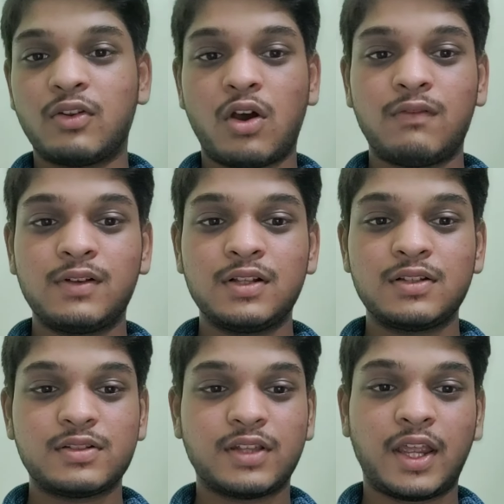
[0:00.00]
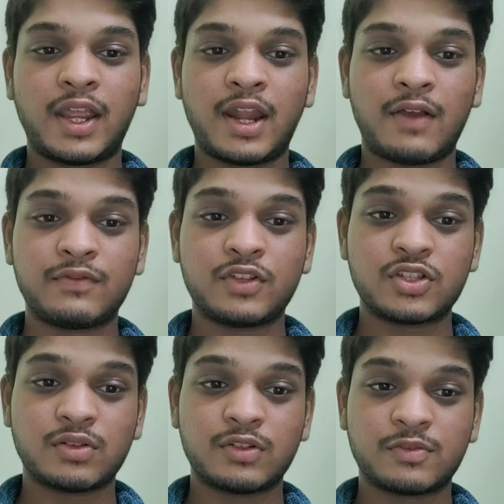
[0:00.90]
the novels they can
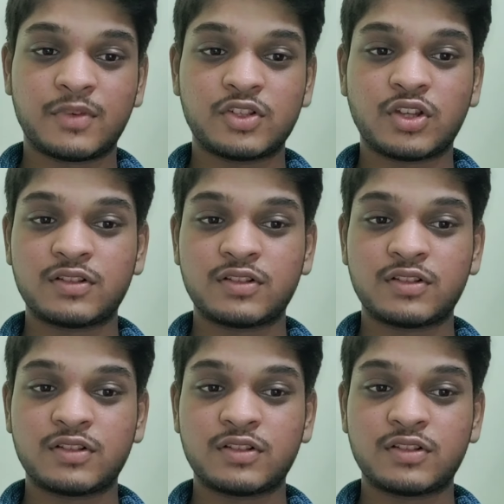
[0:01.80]
have just as